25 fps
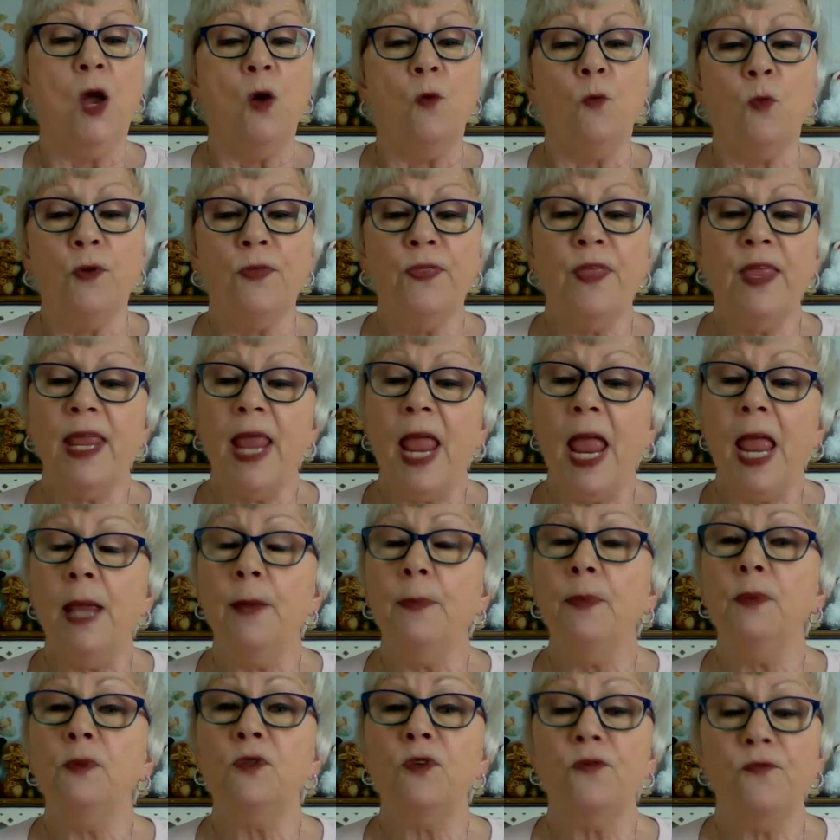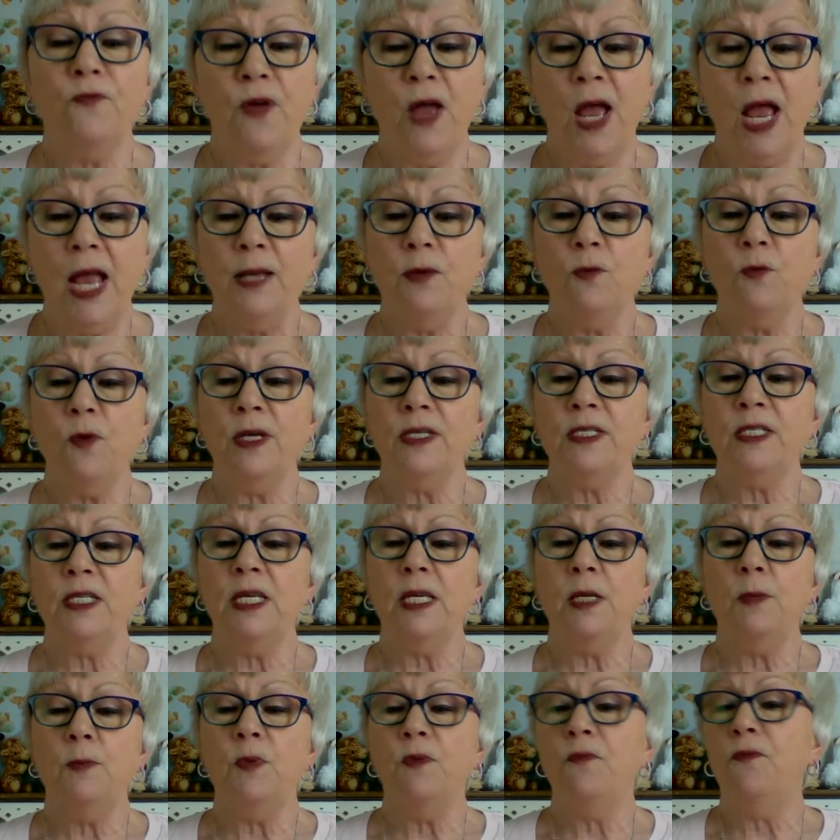Were they able to find
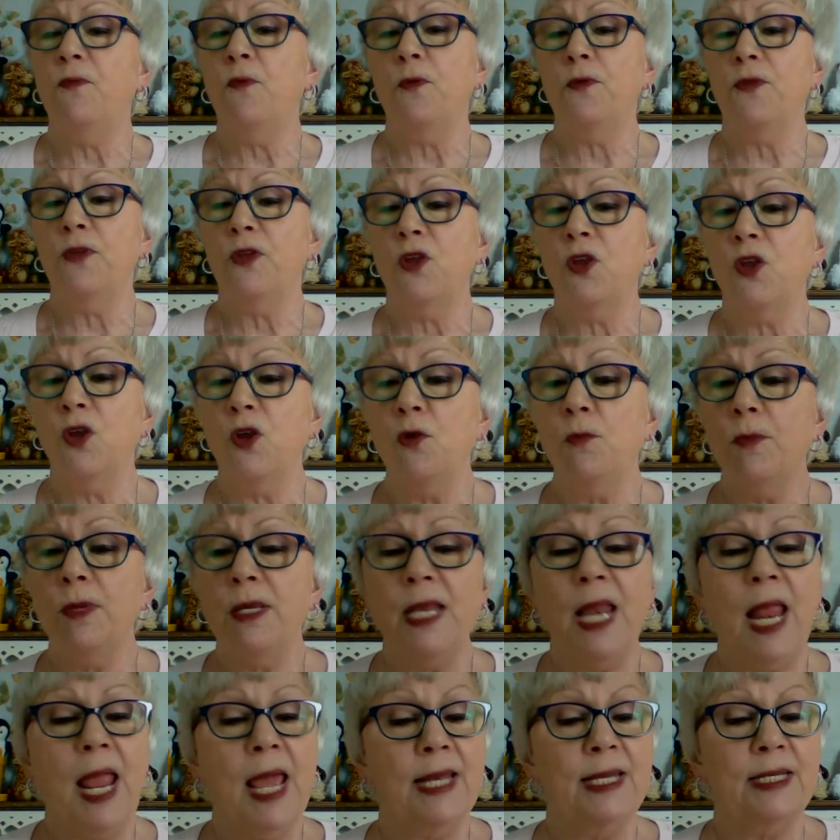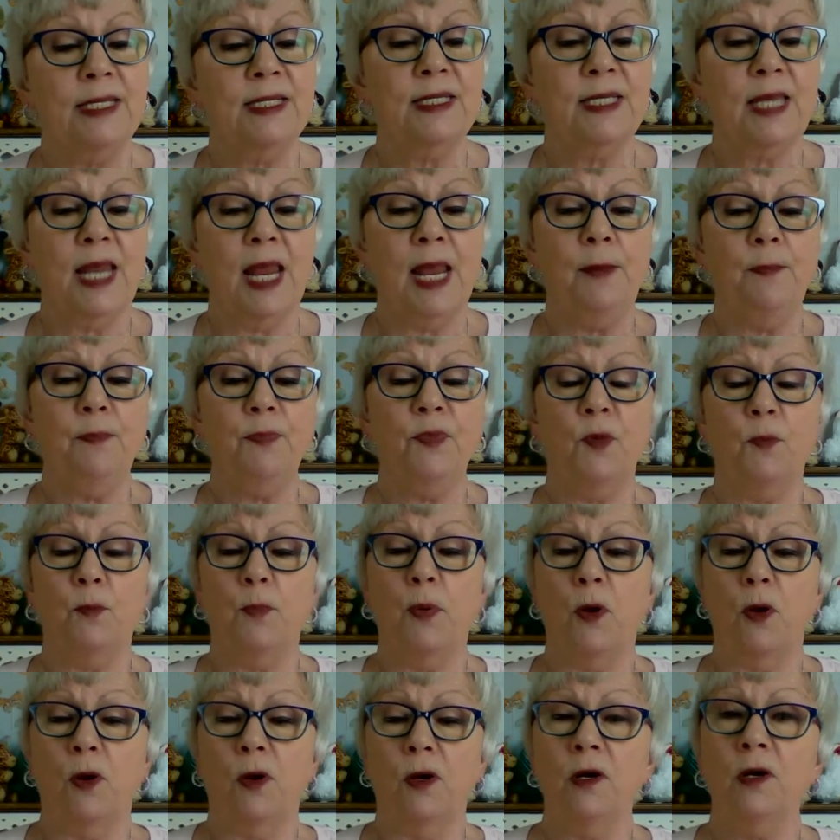Rusty before the human had escaped the
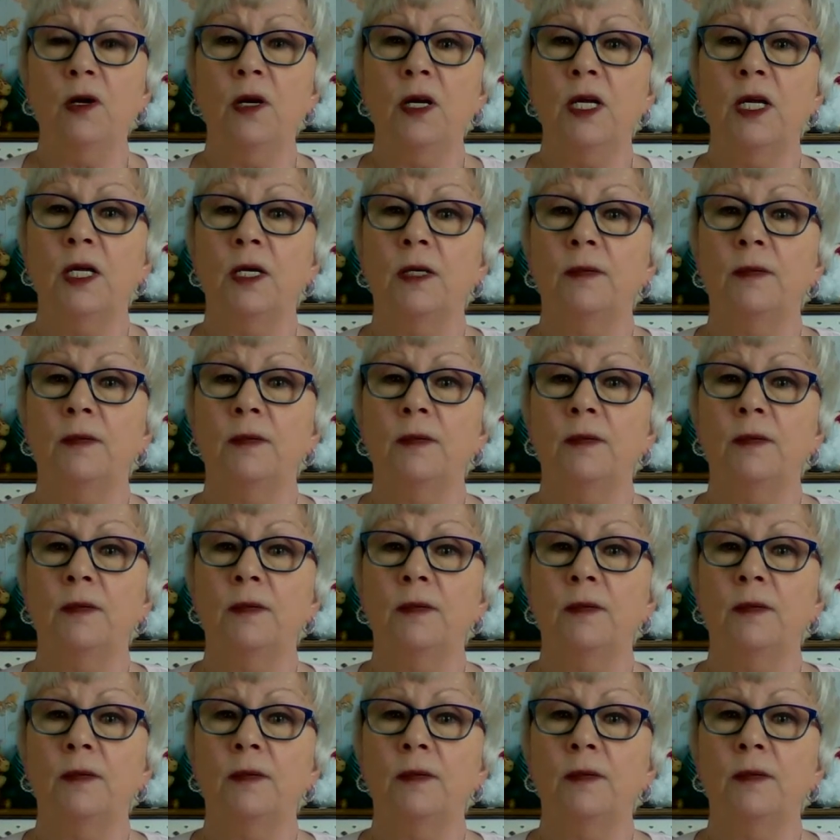park?